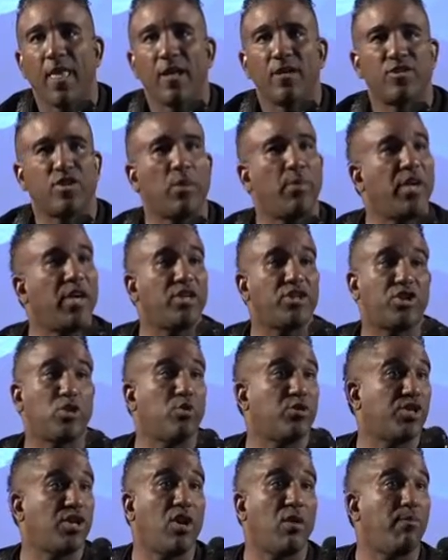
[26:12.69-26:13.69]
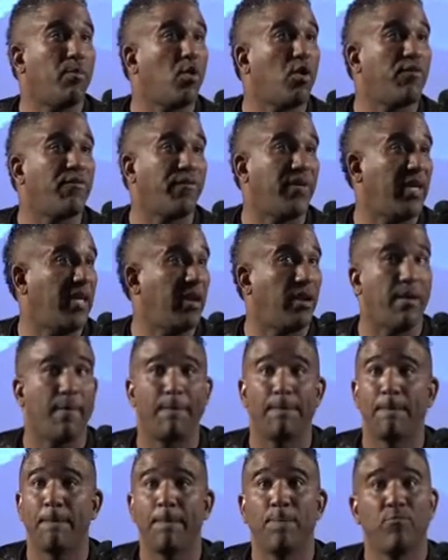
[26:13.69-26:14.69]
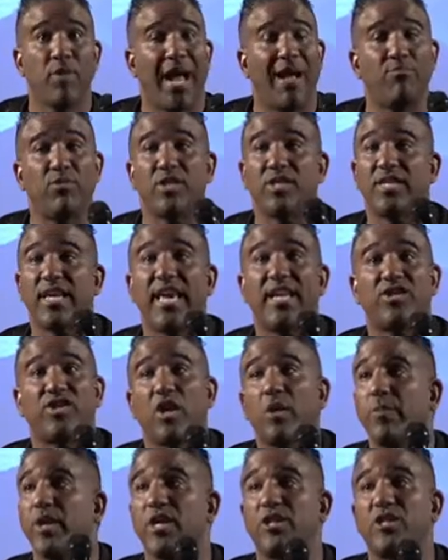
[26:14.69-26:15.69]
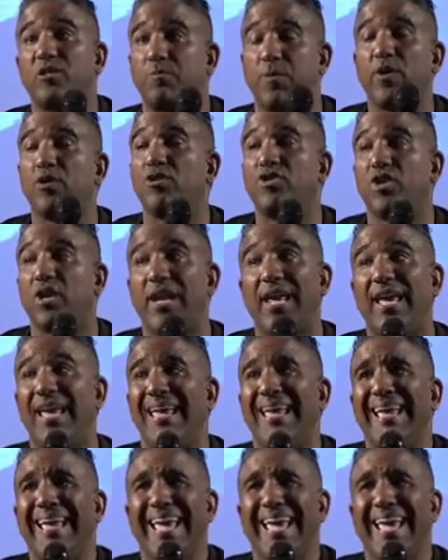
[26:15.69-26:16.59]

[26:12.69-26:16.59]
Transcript: Some of you shooting up morphine. I'm just saying, some of you spiritually,